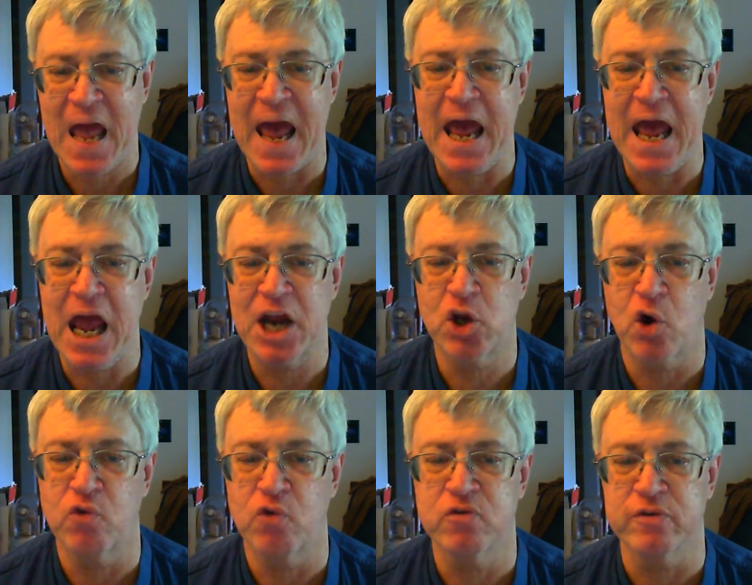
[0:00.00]
hand
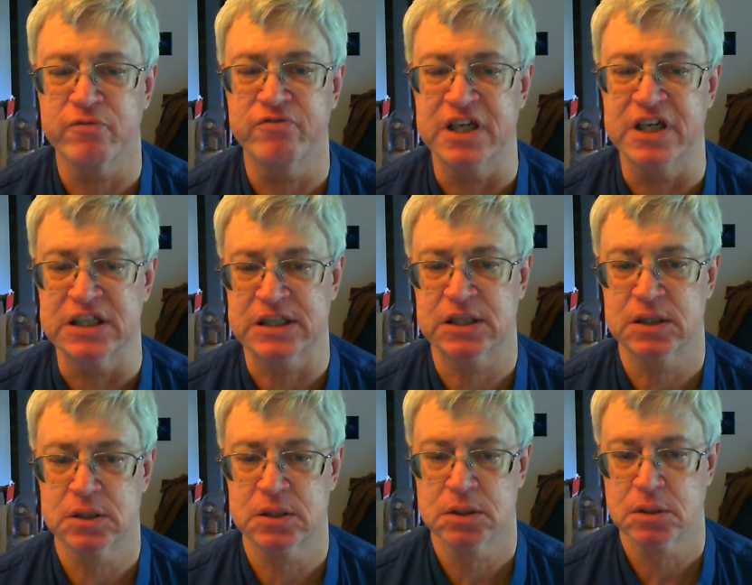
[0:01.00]
over fist
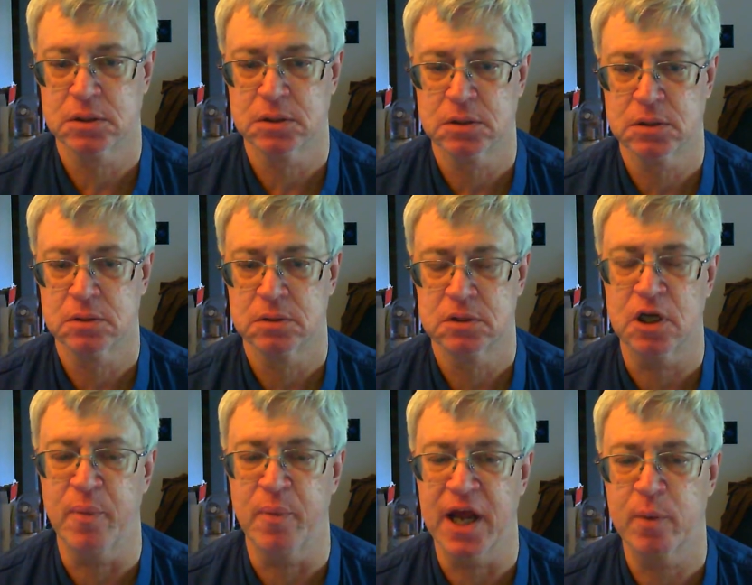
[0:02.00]
to
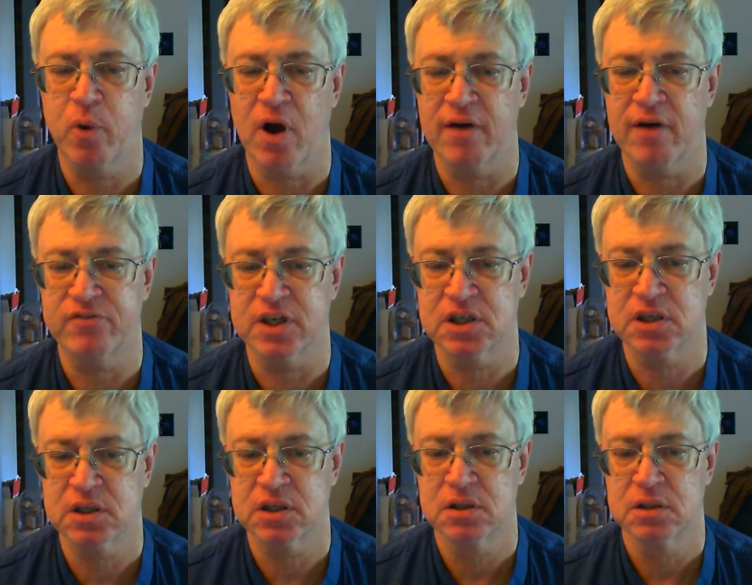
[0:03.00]
make
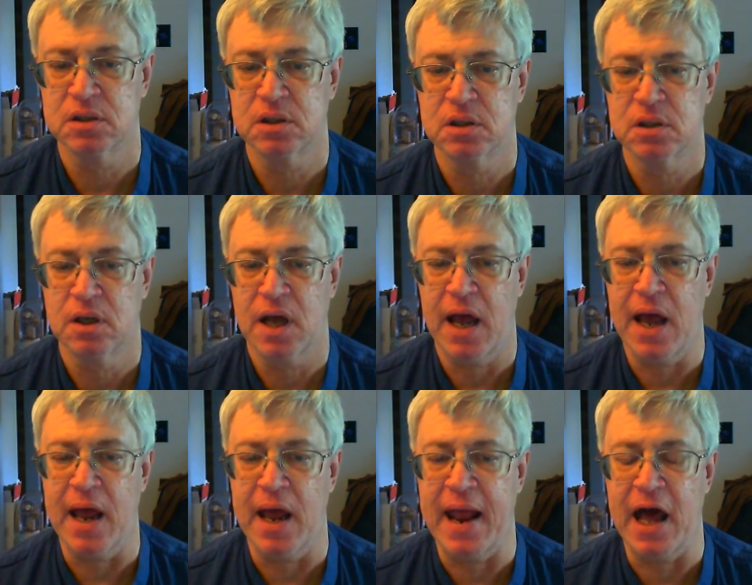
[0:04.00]
profits
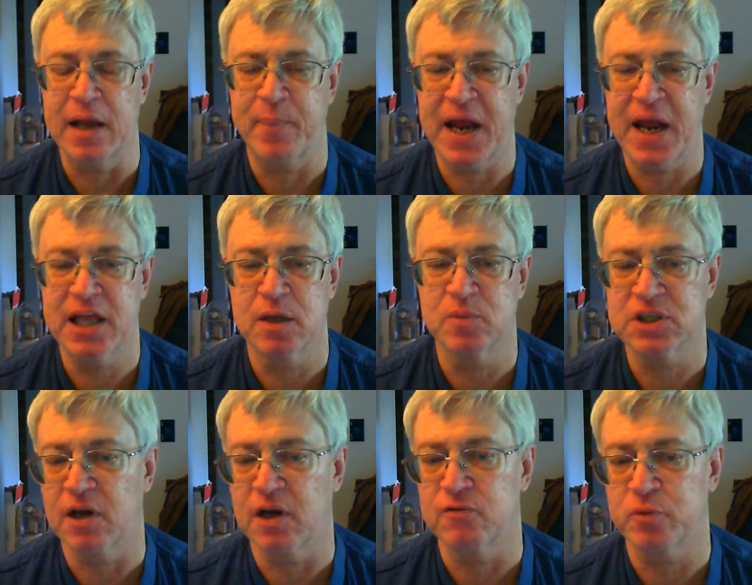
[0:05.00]
and pay
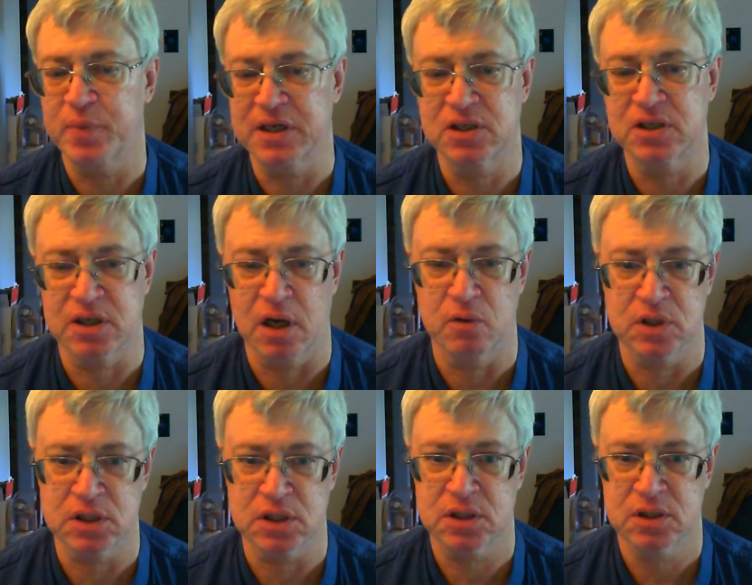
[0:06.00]
themselves big
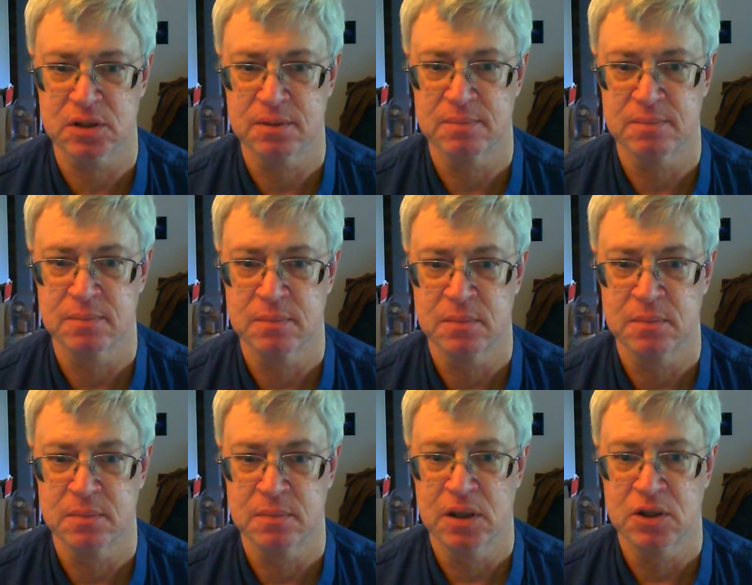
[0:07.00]
salaries.
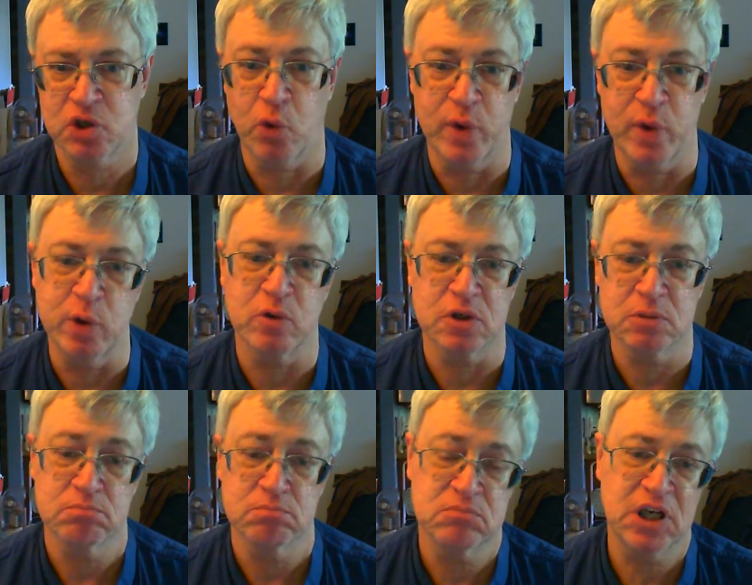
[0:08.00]
So we will,
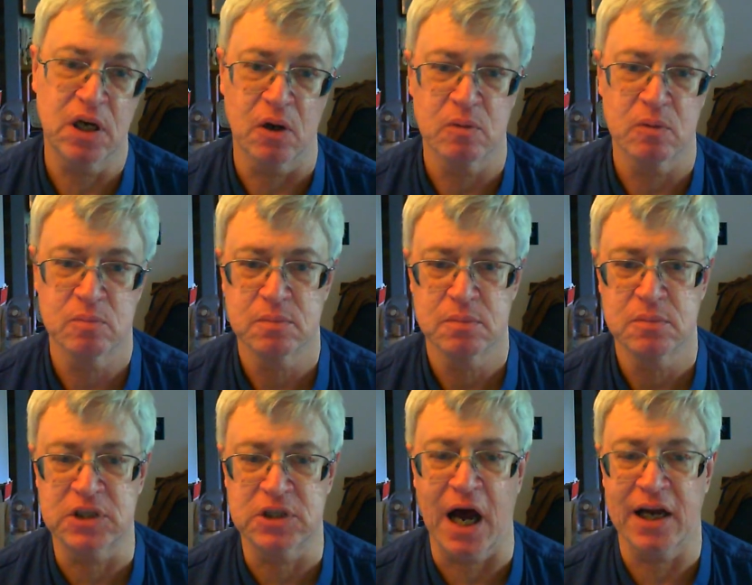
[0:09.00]

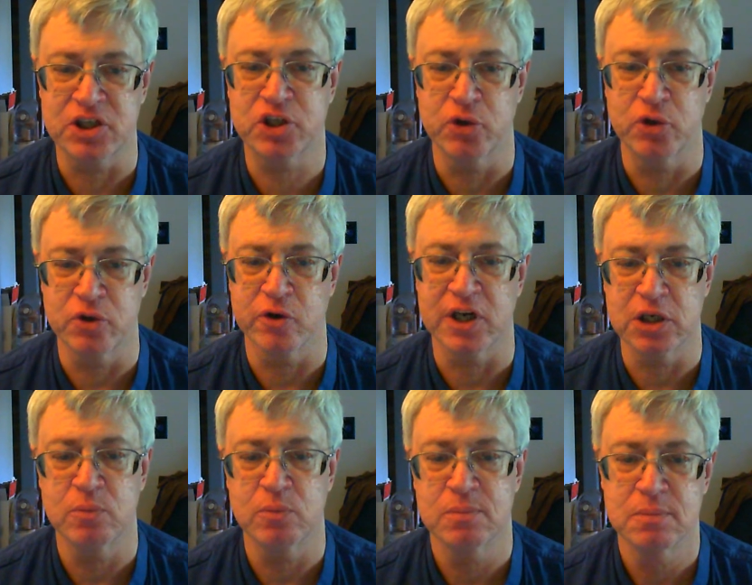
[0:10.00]
die sooner and
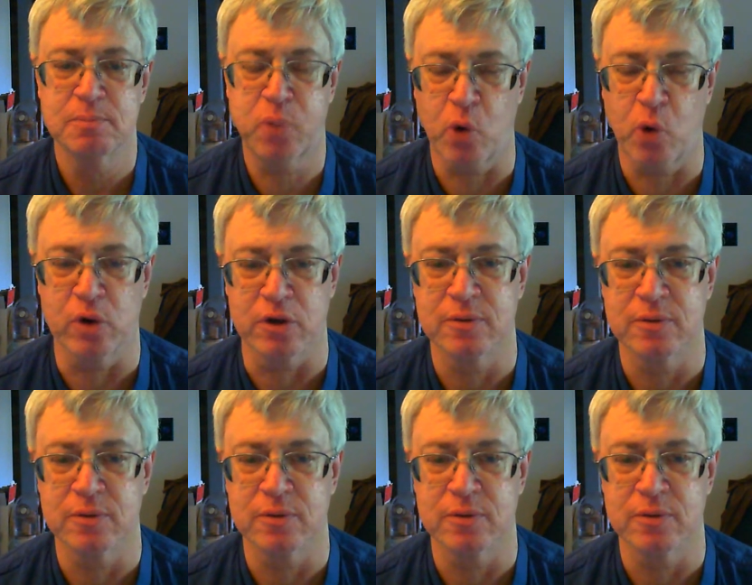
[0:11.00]
poorer.